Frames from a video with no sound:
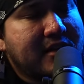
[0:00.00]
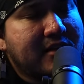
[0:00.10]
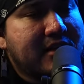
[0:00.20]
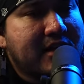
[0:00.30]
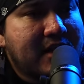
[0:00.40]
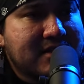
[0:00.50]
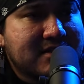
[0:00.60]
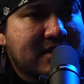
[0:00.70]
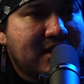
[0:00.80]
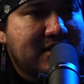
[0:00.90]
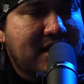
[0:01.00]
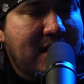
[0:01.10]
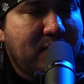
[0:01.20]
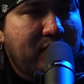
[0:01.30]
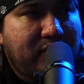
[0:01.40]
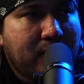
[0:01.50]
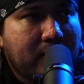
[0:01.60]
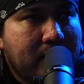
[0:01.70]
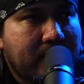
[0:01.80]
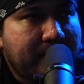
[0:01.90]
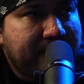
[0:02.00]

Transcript: there the next the day before